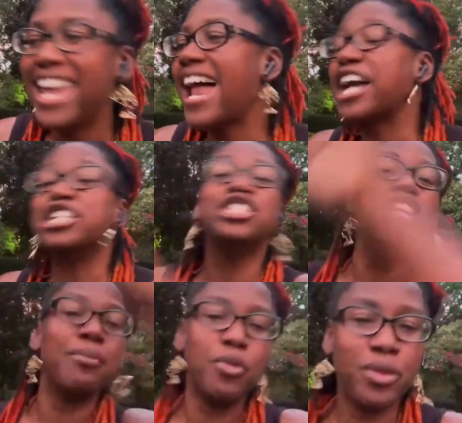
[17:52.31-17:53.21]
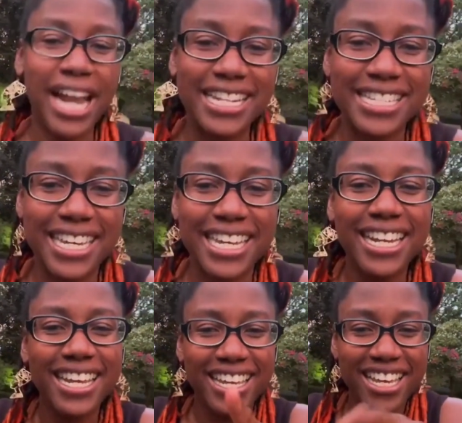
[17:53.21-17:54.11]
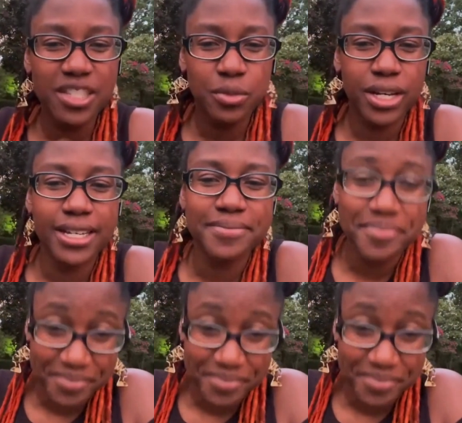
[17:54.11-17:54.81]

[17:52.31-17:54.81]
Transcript: and I can double what I did. Guess what?